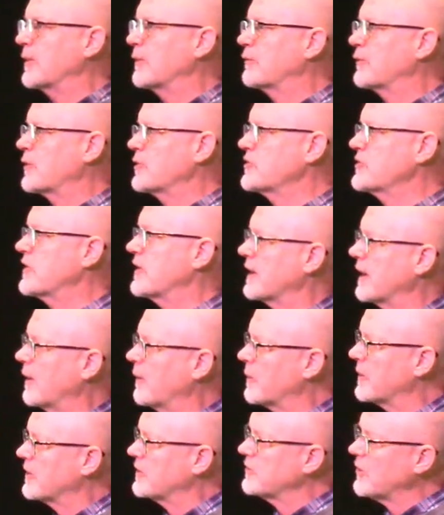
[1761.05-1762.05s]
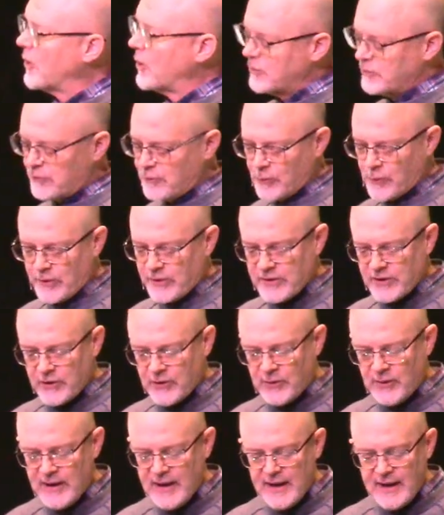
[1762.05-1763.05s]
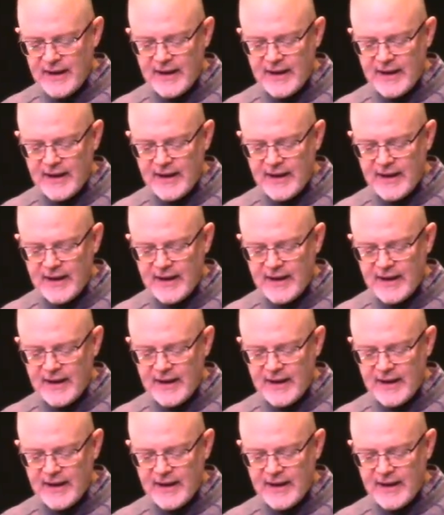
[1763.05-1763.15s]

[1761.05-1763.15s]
The first thing I want to note for you